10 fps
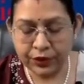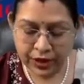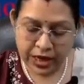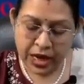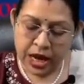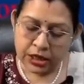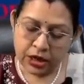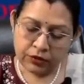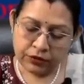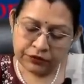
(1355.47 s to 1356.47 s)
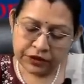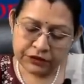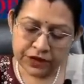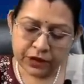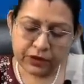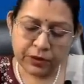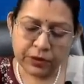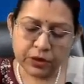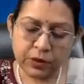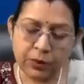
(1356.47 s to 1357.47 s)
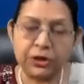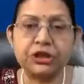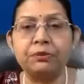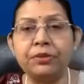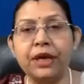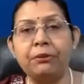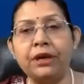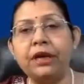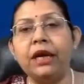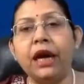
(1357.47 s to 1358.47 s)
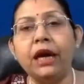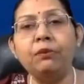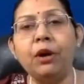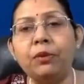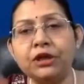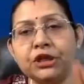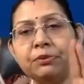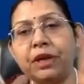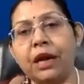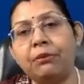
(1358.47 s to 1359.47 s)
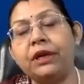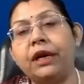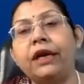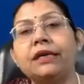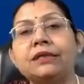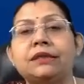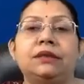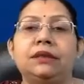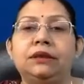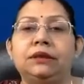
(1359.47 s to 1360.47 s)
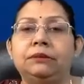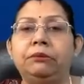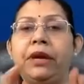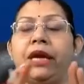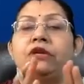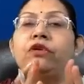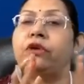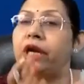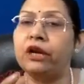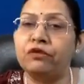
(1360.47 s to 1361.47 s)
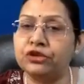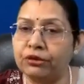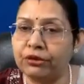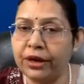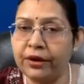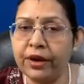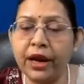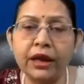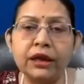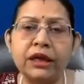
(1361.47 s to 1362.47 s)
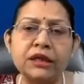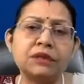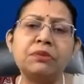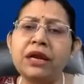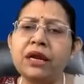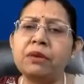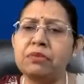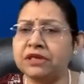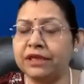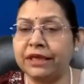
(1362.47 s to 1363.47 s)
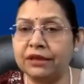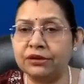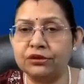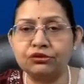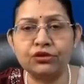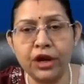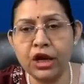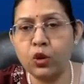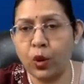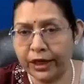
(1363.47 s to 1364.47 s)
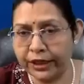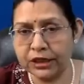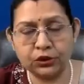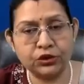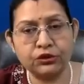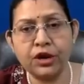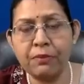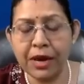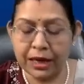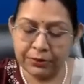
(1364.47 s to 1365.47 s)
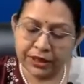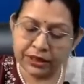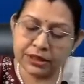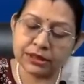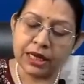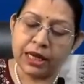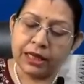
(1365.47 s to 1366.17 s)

Okay. Now, first we look about the population pyramid. And population pyramid is made for individual country, and it is mainly representing the three qualities or the three parameters.